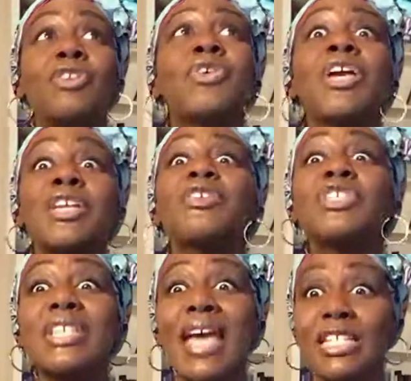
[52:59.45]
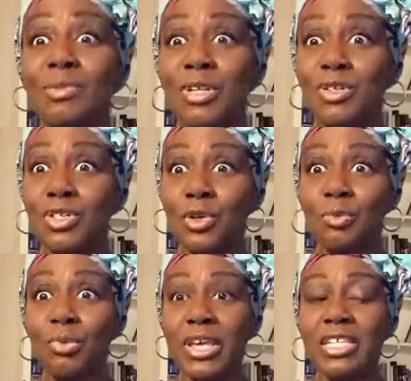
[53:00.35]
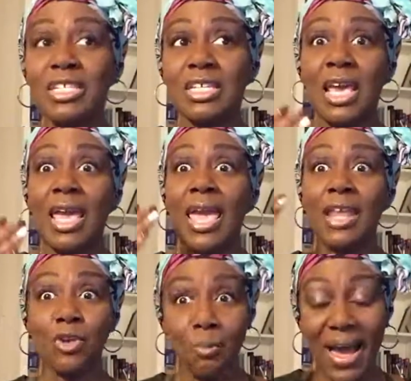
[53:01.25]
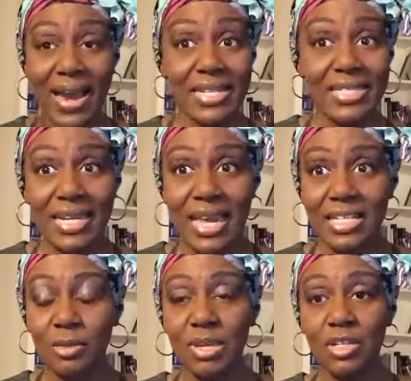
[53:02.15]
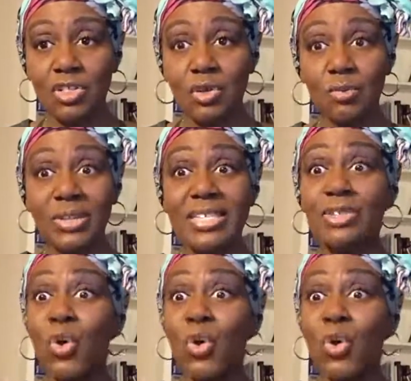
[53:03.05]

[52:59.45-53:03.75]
Your energy has to be in a certain place, and your mindset has to be in a certain place in